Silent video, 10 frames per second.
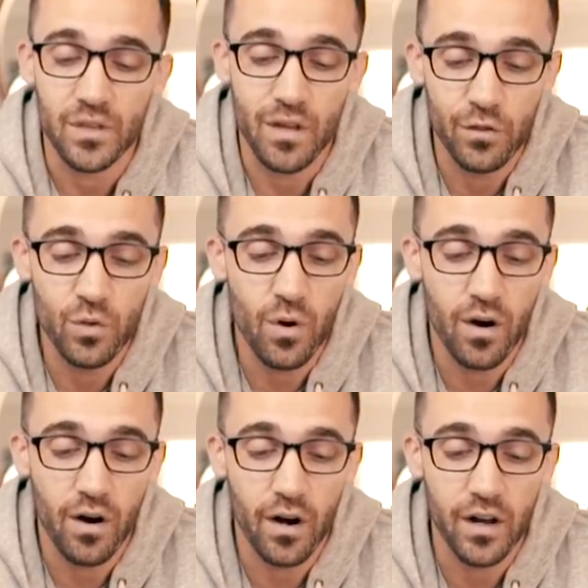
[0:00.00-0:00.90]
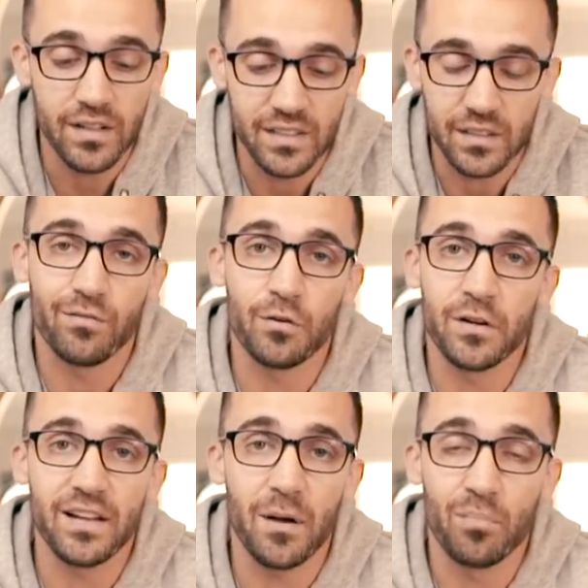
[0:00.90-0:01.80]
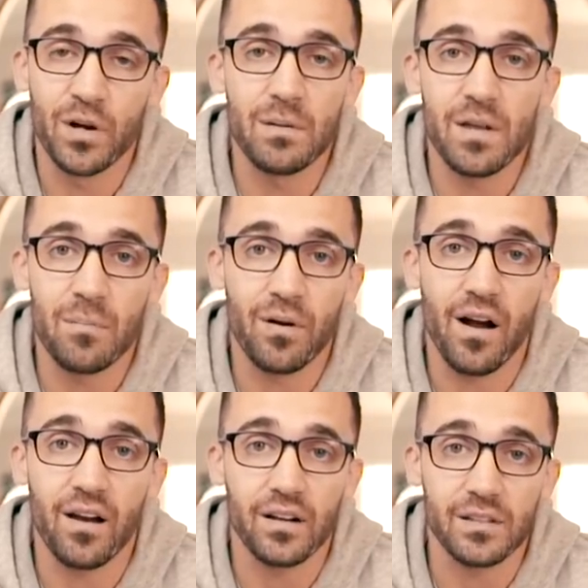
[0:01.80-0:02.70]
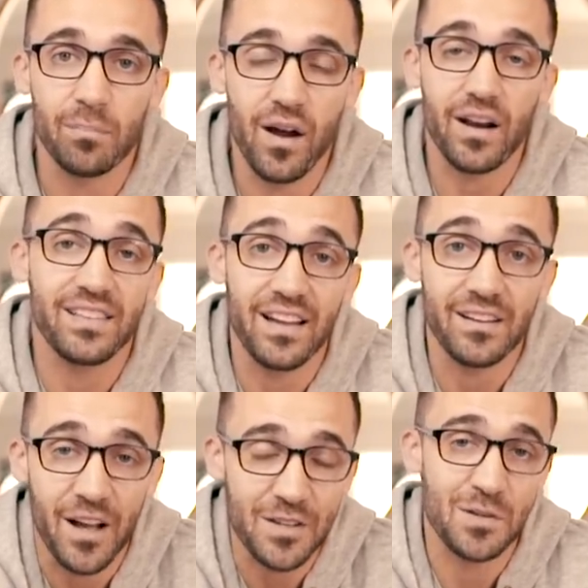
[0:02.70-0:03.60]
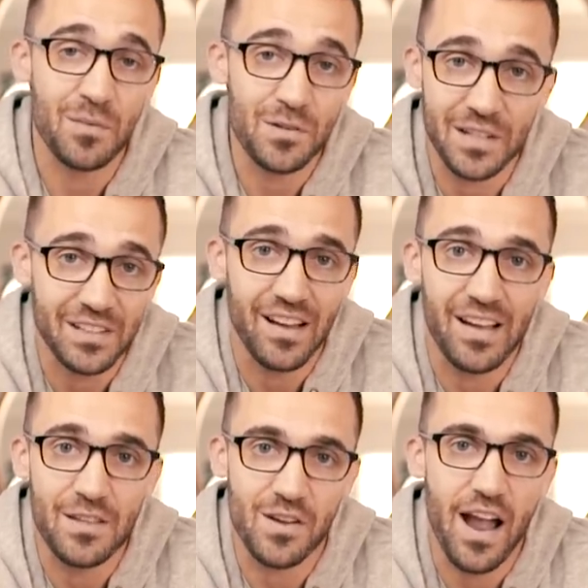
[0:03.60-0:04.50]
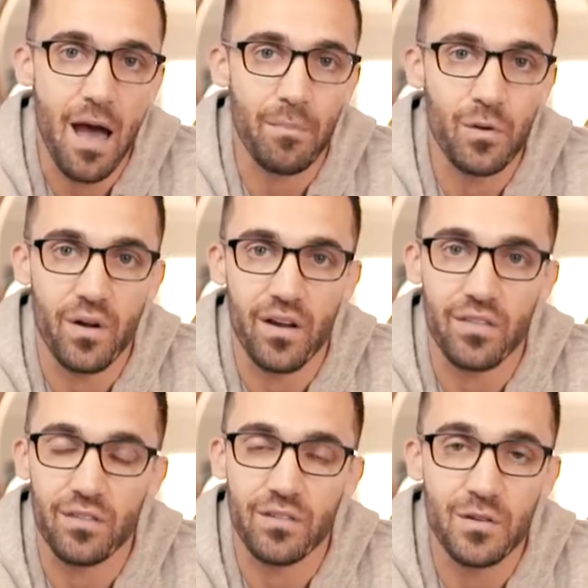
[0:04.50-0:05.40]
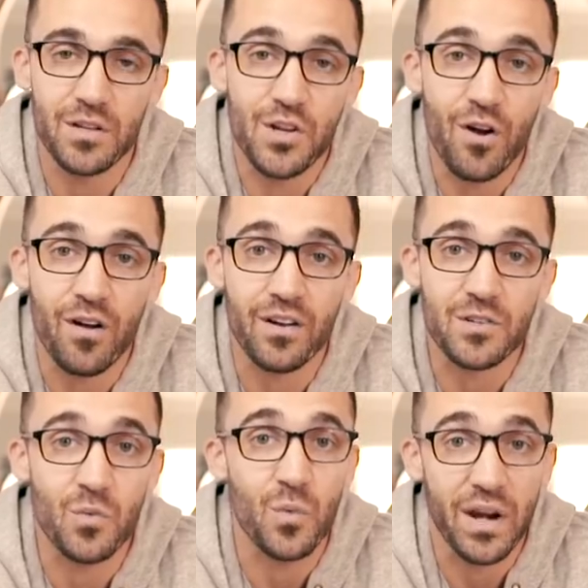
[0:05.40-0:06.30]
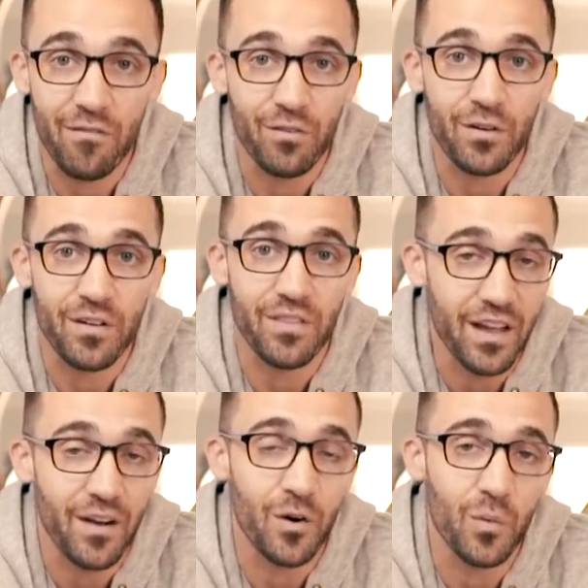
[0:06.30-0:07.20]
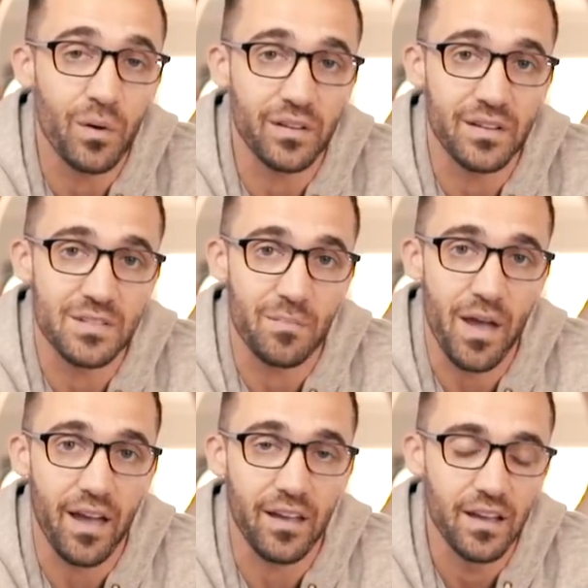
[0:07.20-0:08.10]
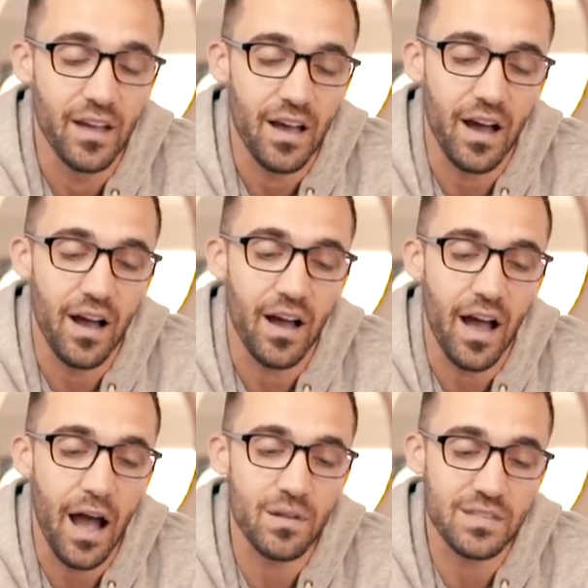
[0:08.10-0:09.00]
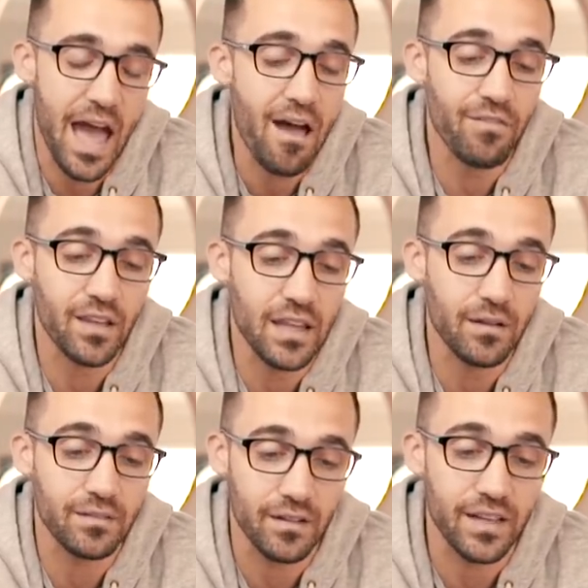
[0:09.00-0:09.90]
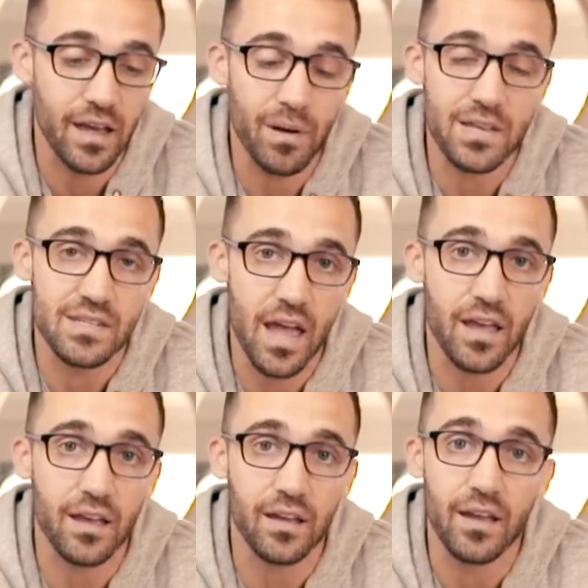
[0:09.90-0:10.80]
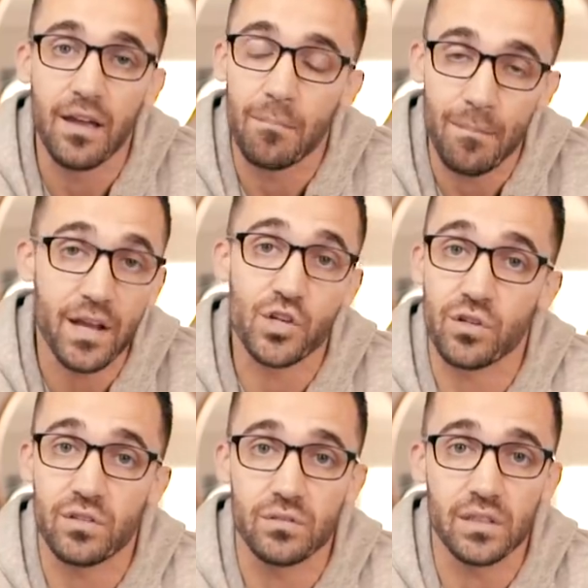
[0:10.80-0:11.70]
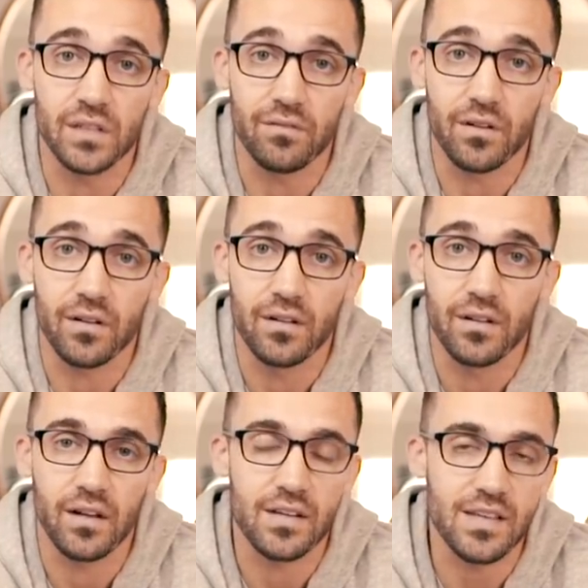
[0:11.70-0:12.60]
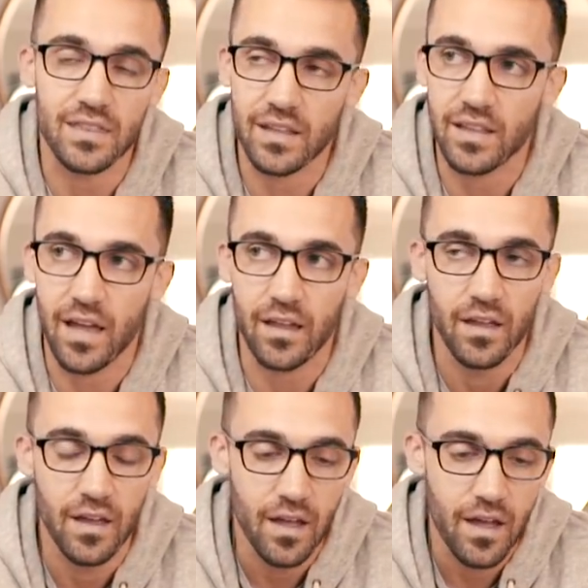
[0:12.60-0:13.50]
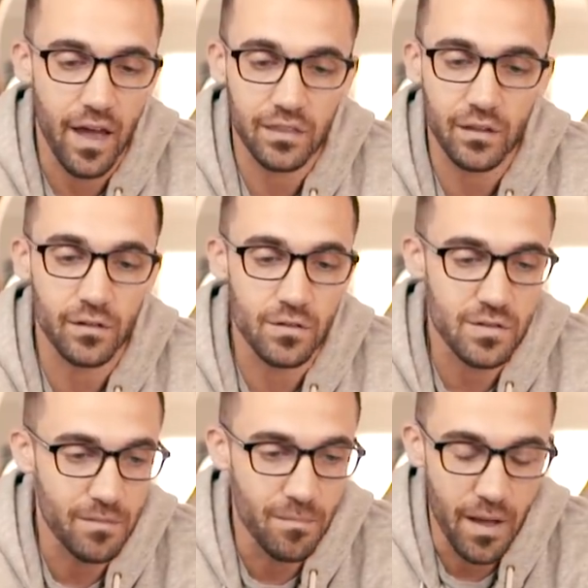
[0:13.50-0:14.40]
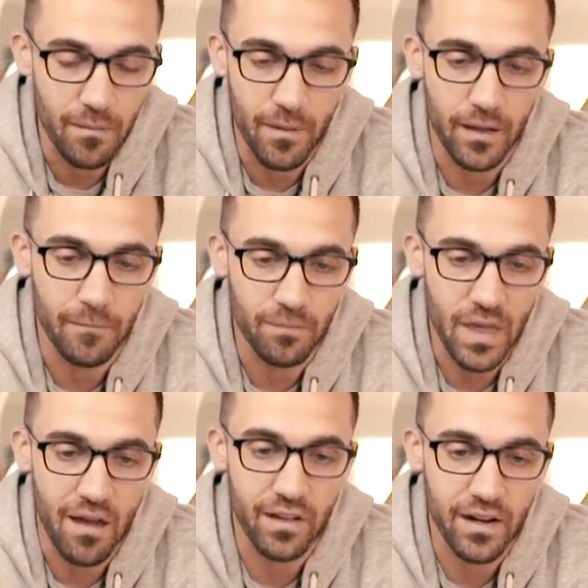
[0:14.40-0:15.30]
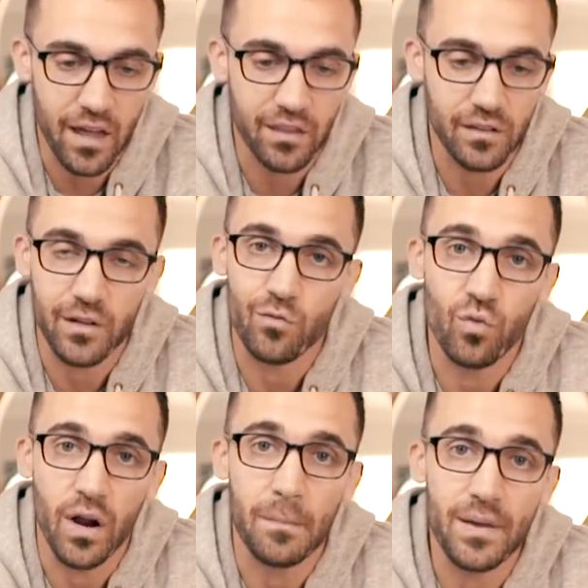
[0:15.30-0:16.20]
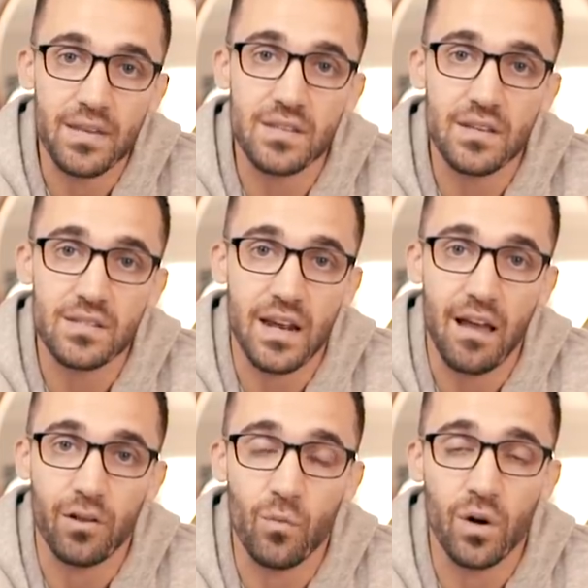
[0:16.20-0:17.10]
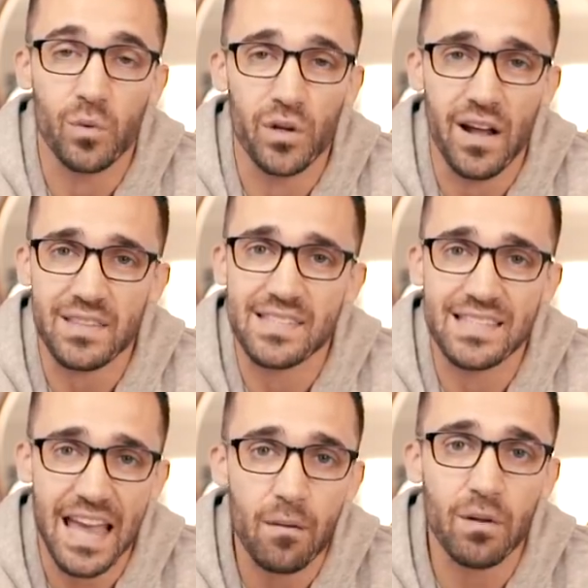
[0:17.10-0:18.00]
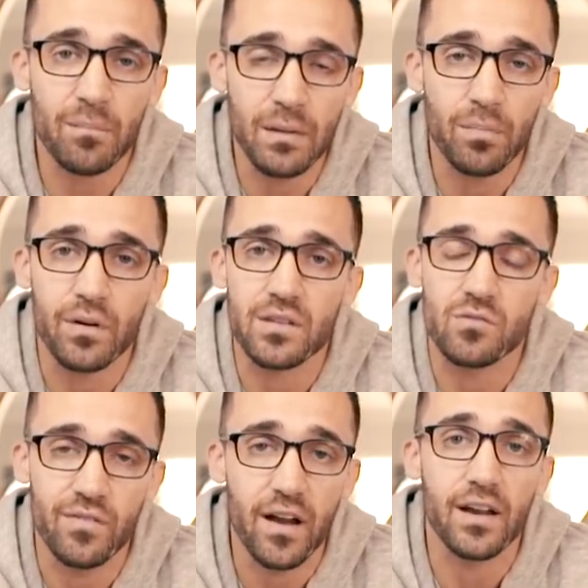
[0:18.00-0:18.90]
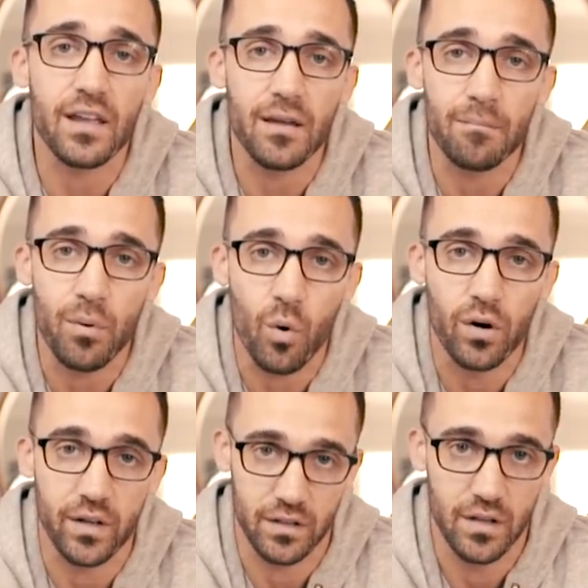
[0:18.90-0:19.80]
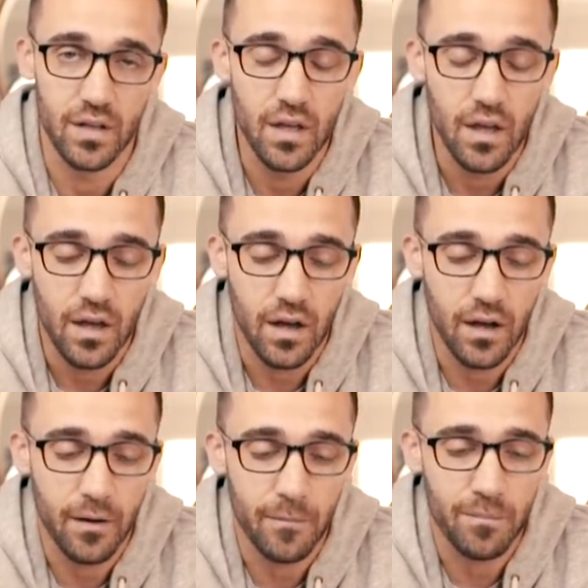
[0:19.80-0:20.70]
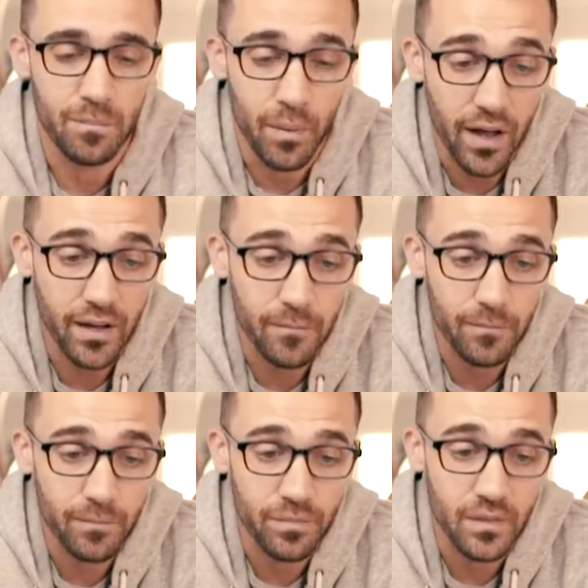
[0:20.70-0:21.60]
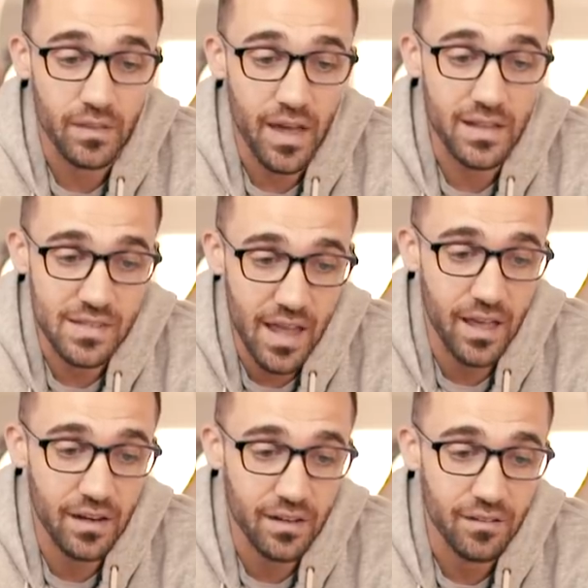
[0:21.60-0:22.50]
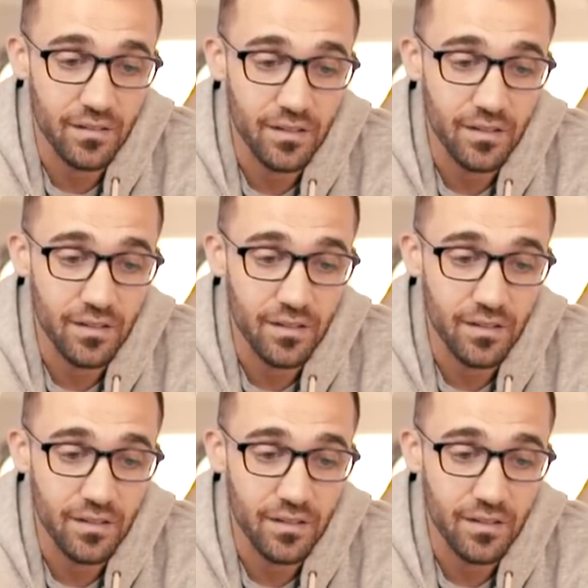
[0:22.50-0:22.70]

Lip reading: If you are delivering a premium product, a product that customers and clients are happy with, you can charge whatever they are willing to pay. I would caveat that again by saying, make sure you deliver. Because I think that ethical is and having an ethically run business and having one where you're not scamming people is very important. But that said,